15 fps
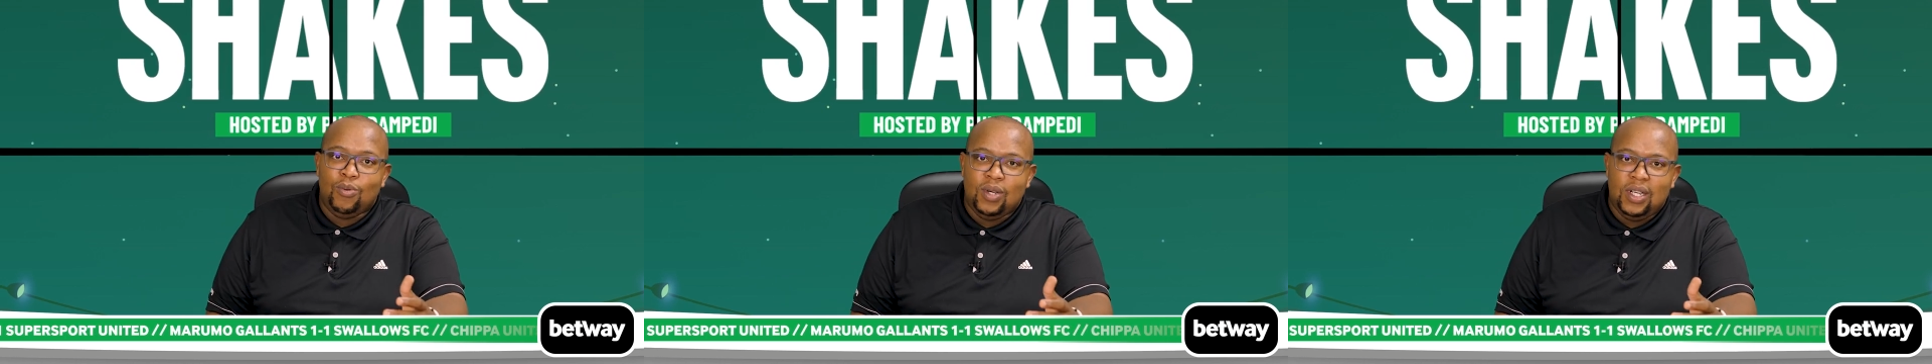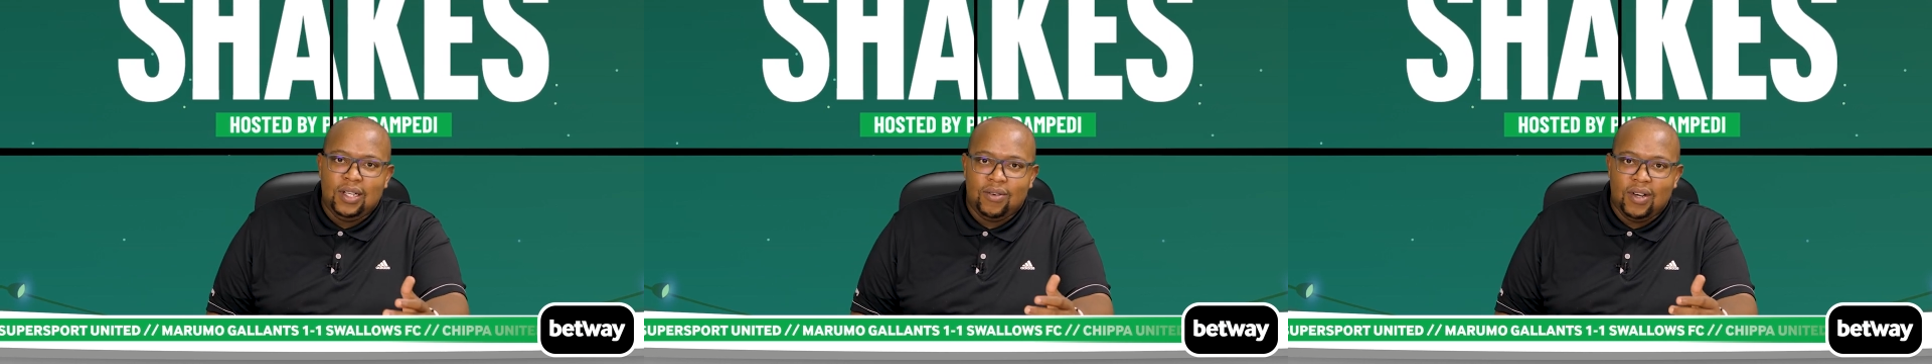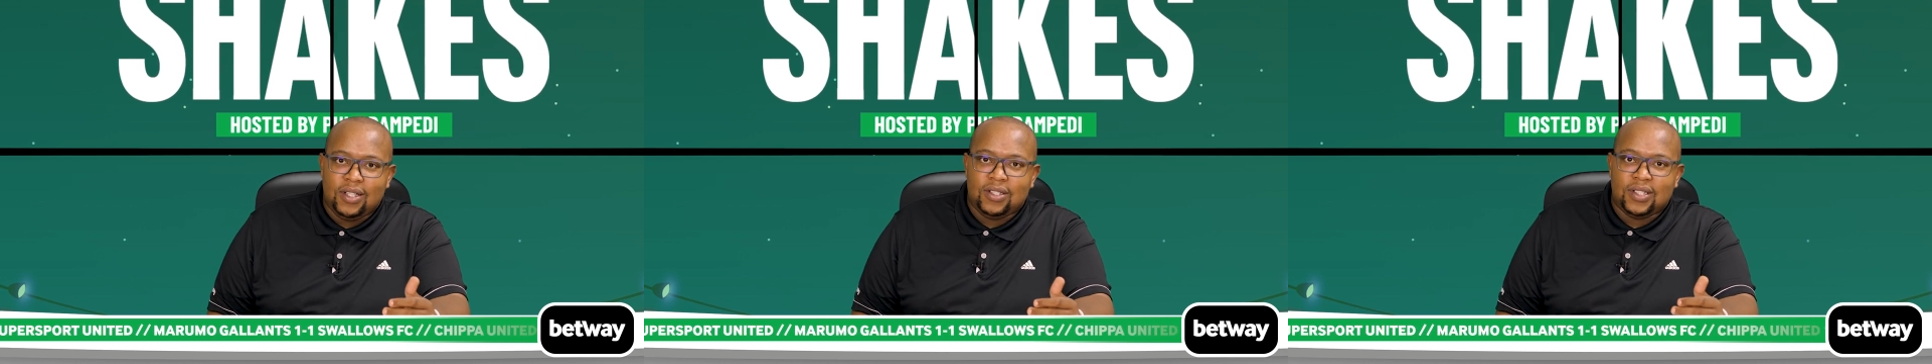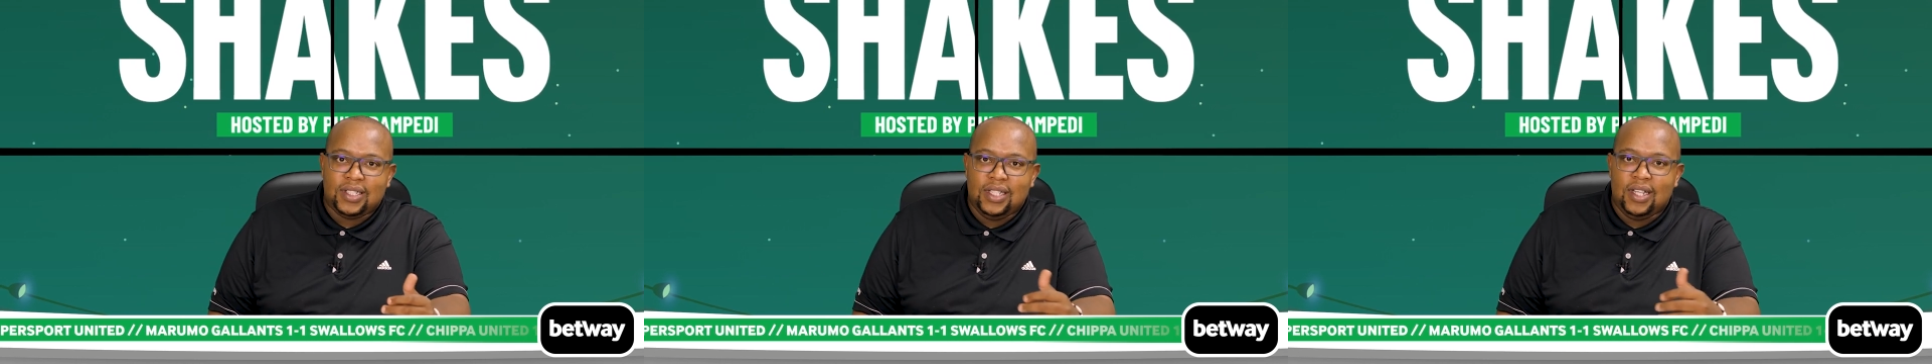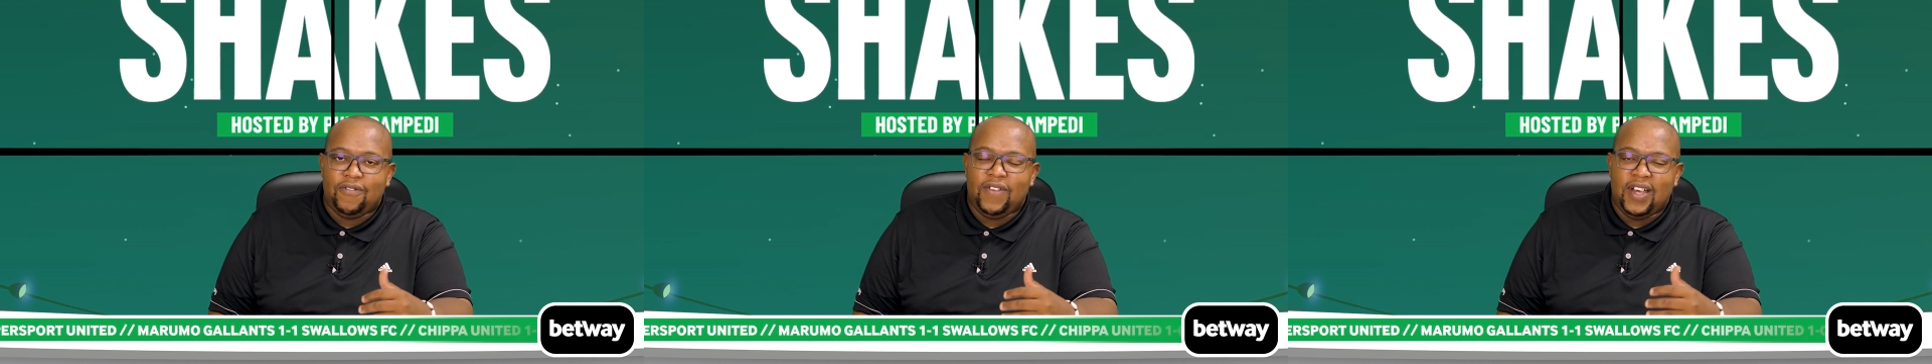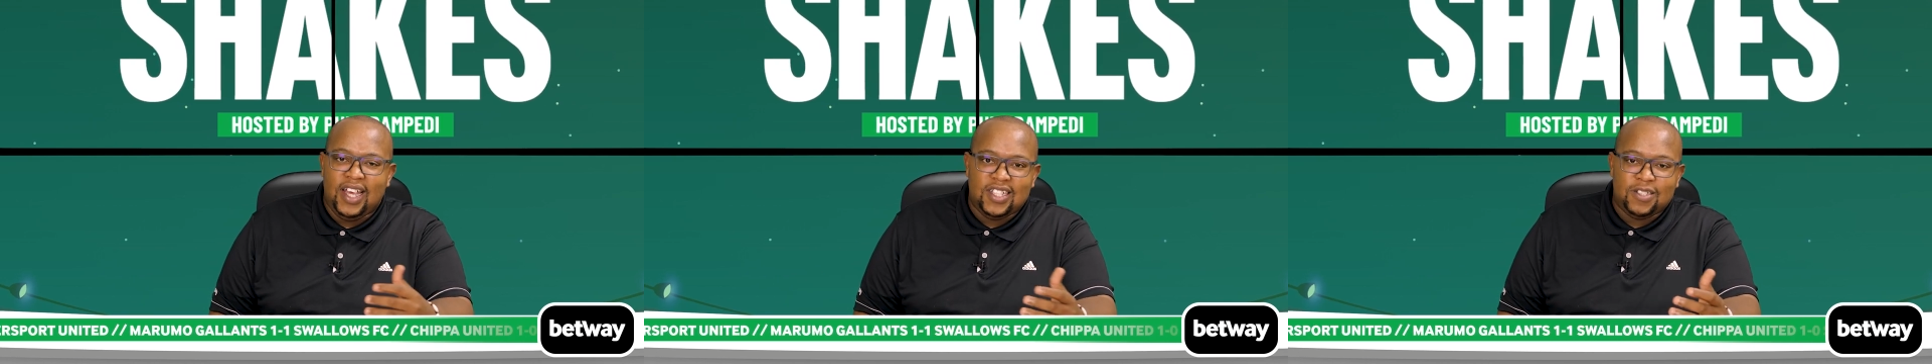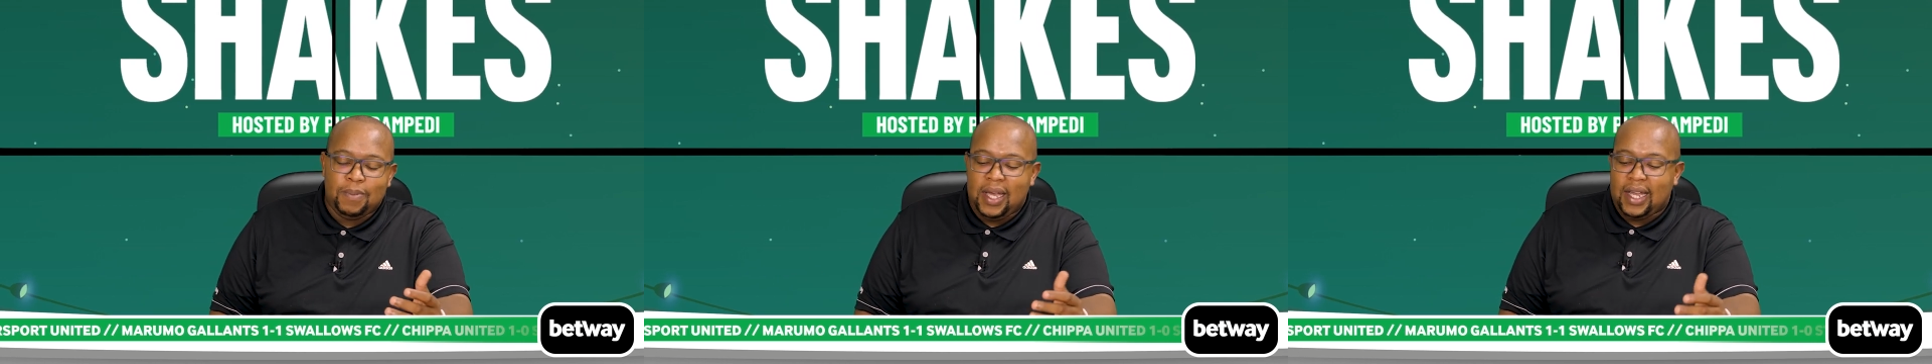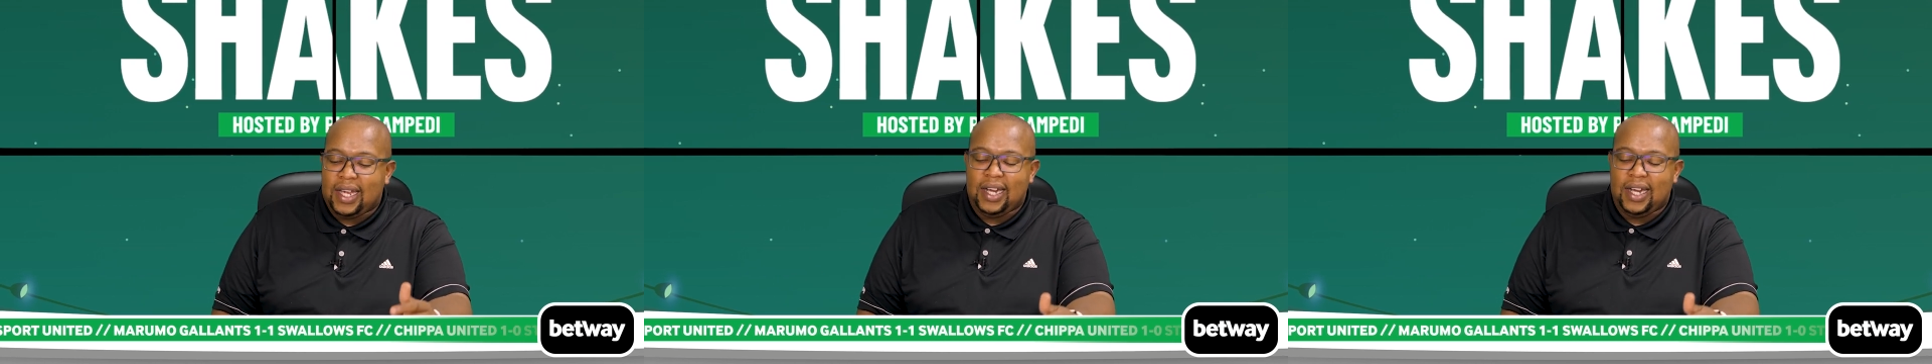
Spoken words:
really great to see the fans back.